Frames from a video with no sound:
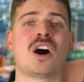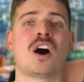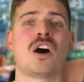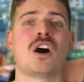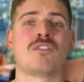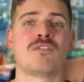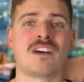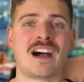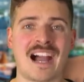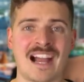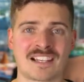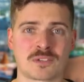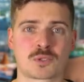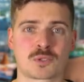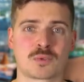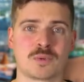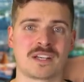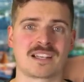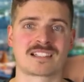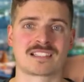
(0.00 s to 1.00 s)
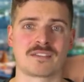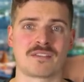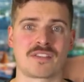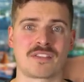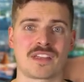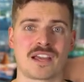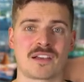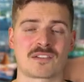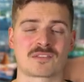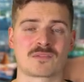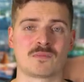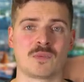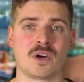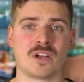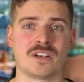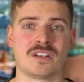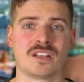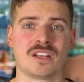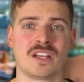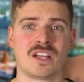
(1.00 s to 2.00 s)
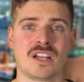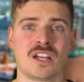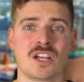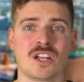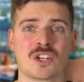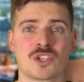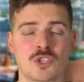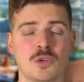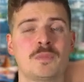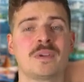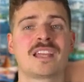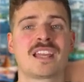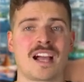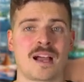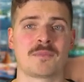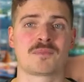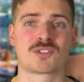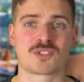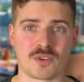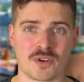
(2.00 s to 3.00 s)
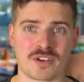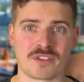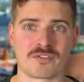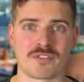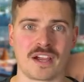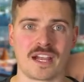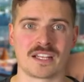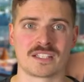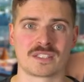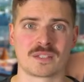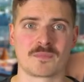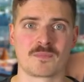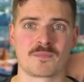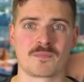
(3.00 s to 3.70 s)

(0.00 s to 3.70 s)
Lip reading: of ISO 27001 to become certified.